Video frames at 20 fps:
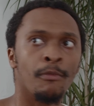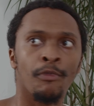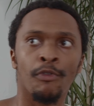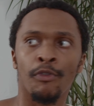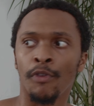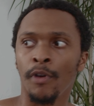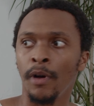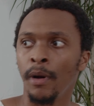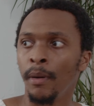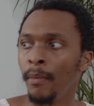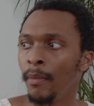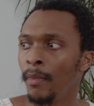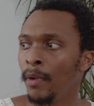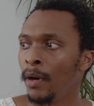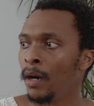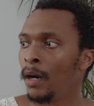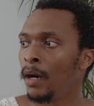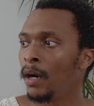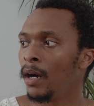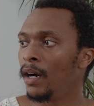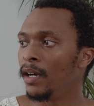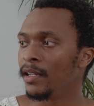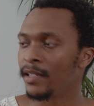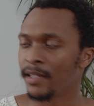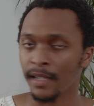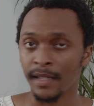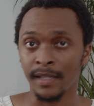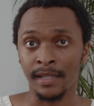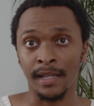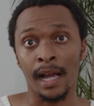from a
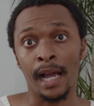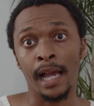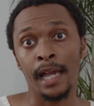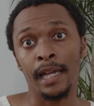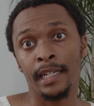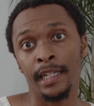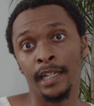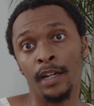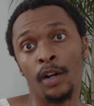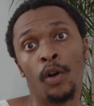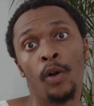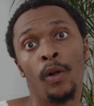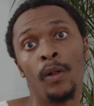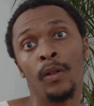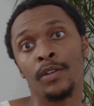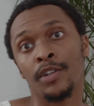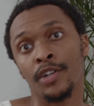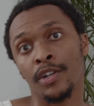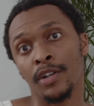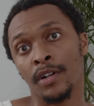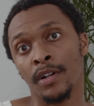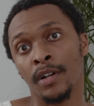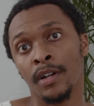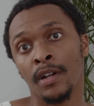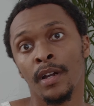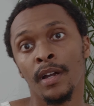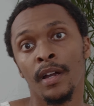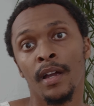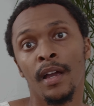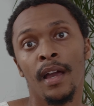society, a
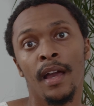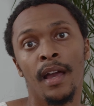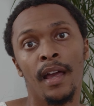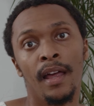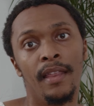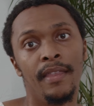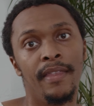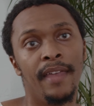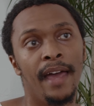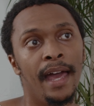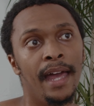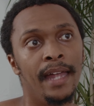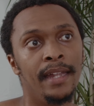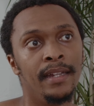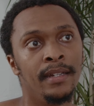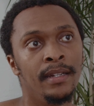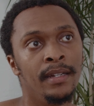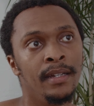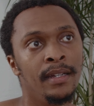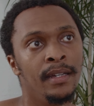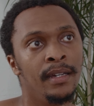culture that